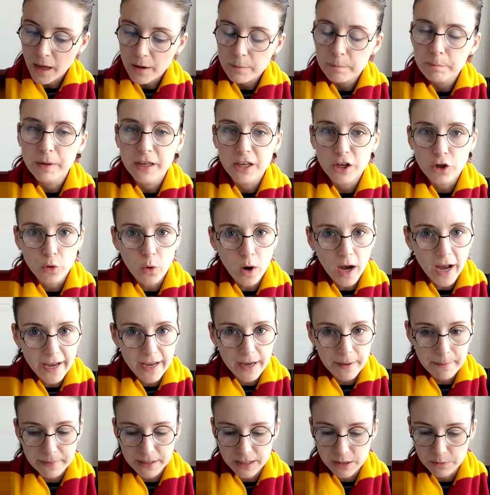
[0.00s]
"Be
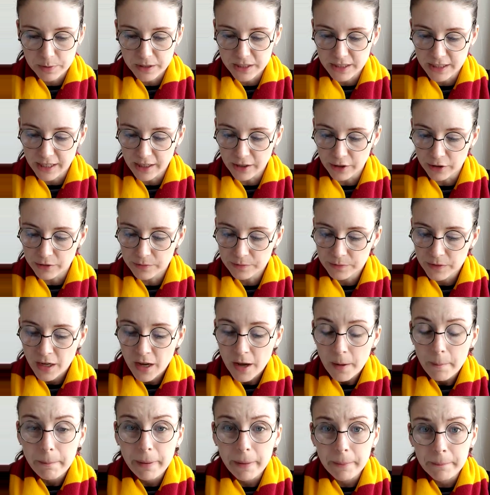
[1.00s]
quiet, Miss Patil."
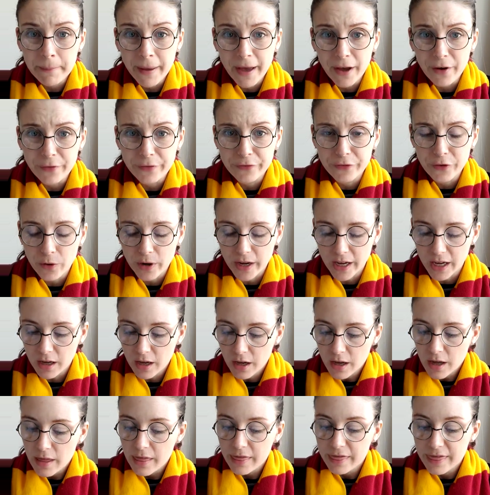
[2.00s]
"But Malfoy—"
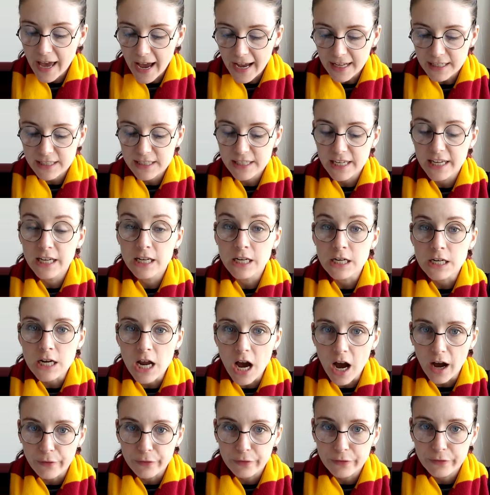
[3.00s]
"That's
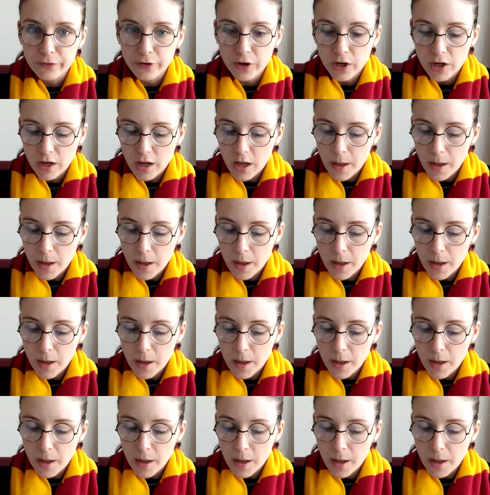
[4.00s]
enough.